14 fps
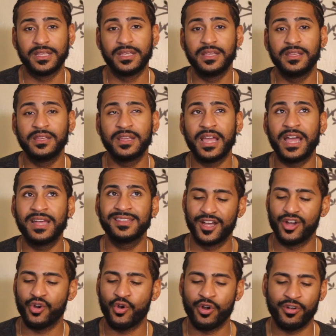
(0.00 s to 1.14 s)
He had
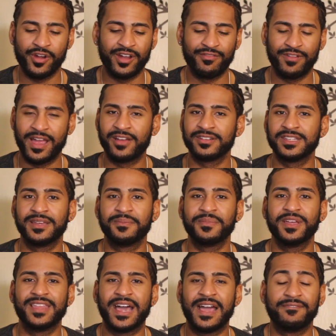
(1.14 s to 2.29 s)
an aura around him
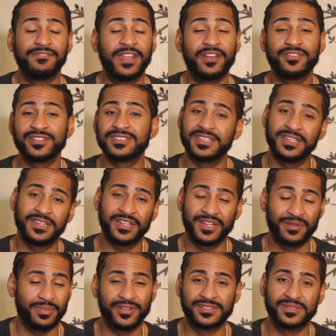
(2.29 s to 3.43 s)
that I've never seen in
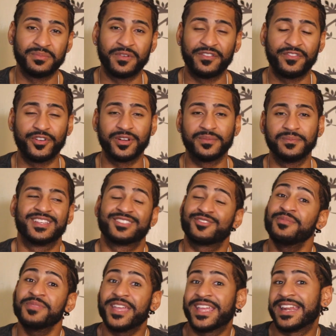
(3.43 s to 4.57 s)
a person before. It
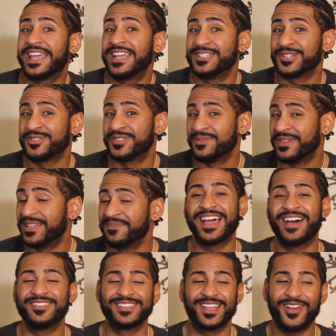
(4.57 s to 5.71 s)
screamed like an angel to me.
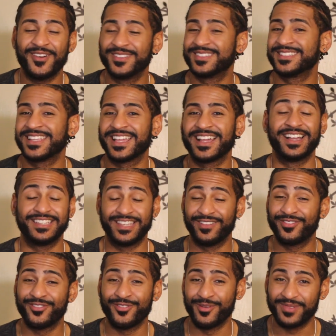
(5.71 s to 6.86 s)
I was like, oh, this is like a
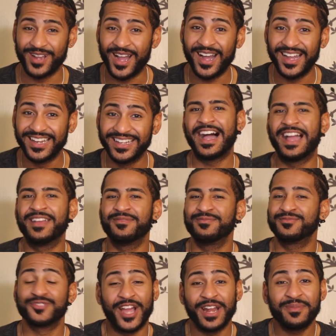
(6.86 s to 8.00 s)
gift from God. I
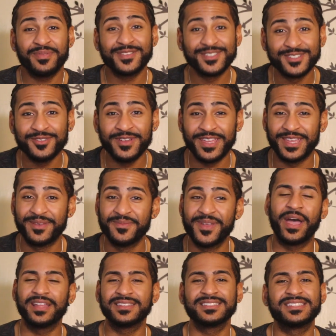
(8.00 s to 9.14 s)
tried to pursue him,
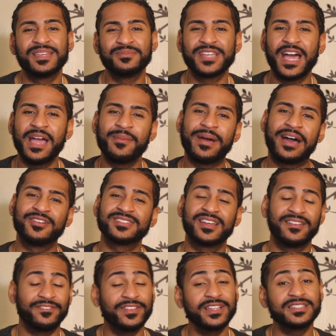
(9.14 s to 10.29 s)
but at the same time, I was
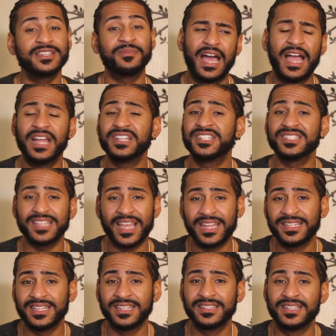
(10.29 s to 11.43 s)
conflicted. I had just
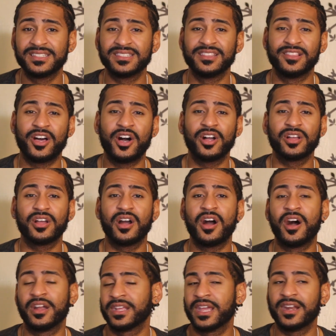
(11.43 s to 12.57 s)
ended this long
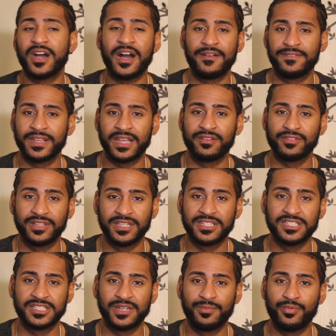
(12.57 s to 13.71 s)
on-again, off-again
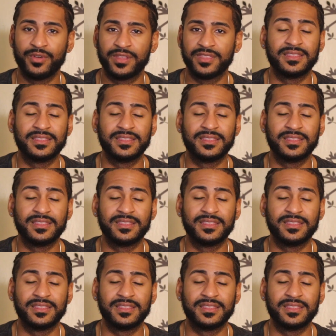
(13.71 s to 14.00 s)
relationship with